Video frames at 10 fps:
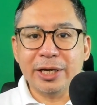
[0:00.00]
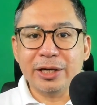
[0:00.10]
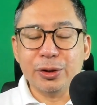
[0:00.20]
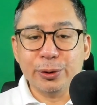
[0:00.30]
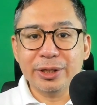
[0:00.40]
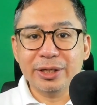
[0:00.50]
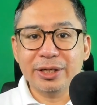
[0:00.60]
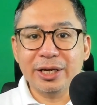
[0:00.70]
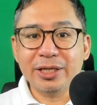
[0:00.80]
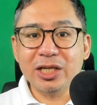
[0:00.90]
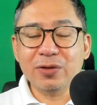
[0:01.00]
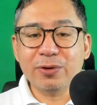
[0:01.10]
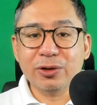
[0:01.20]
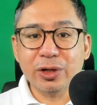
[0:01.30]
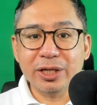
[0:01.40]
Take note, in case
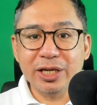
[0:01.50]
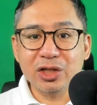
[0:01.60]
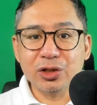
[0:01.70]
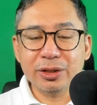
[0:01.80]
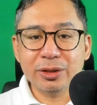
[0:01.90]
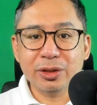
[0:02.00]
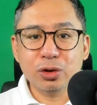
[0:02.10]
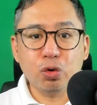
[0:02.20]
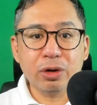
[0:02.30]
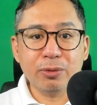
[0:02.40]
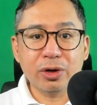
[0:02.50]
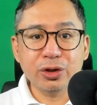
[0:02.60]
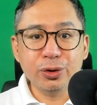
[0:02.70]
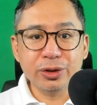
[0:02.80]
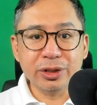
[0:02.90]
of consolidation, two or
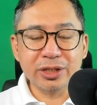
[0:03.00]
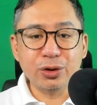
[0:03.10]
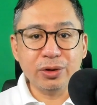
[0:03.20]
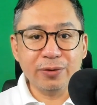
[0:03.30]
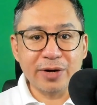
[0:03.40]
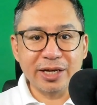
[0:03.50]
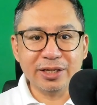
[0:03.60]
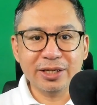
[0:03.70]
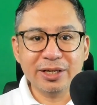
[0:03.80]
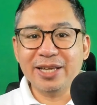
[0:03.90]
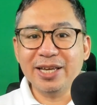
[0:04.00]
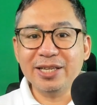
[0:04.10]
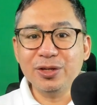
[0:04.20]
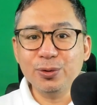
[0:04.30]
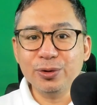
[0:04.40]
more unions are unified and
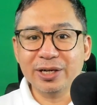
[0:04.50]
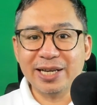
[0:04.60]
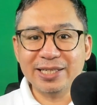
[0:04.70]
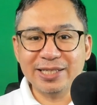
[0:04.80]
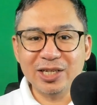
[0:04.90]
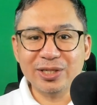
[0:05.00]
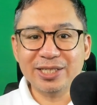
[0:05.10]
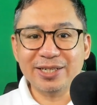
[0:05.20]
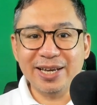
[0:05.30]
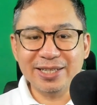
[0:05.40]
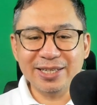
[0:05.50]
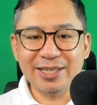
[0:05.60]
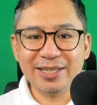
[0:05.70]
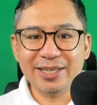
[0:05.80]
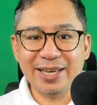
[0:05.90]
a new organization is
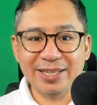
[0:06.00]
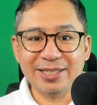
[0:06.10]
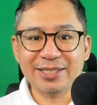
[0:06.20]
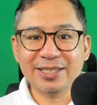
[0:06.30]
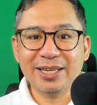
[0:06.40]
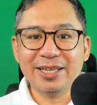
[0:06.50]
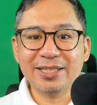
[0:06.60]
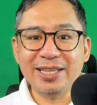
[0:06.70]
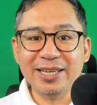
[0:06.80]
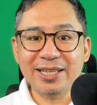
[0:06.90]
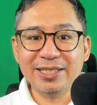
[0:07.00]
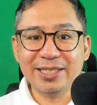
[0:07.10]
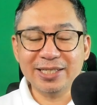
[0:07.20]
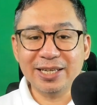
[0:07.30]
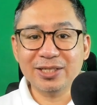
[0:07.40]
created. Hence, the legal
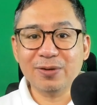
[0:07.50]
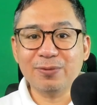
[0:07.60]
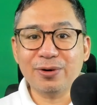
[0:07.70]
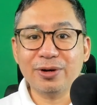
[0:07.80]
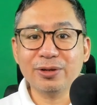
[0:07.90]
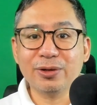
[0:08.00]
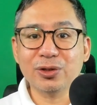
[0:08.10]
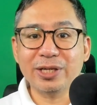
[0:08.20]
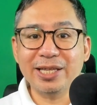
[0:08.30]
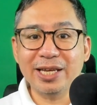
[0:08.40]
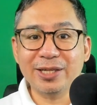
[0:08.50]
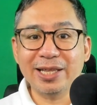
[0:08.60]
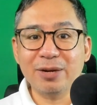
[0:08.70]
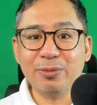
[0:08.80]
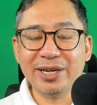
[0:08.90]
existence of all
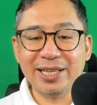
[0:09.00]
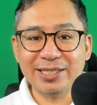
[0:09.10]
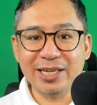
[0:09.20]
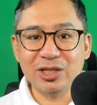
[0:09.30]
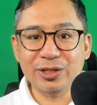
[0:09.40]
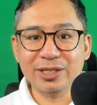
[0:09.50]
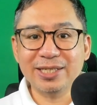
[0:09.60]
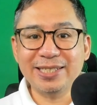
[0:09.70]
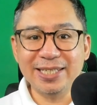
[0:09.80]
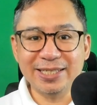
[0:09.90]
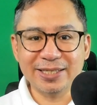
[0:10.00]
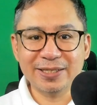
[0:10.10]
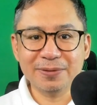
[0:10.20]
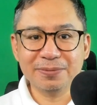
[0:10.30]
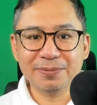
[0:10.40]
consolidating labor organizations
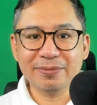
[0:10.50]
ceases.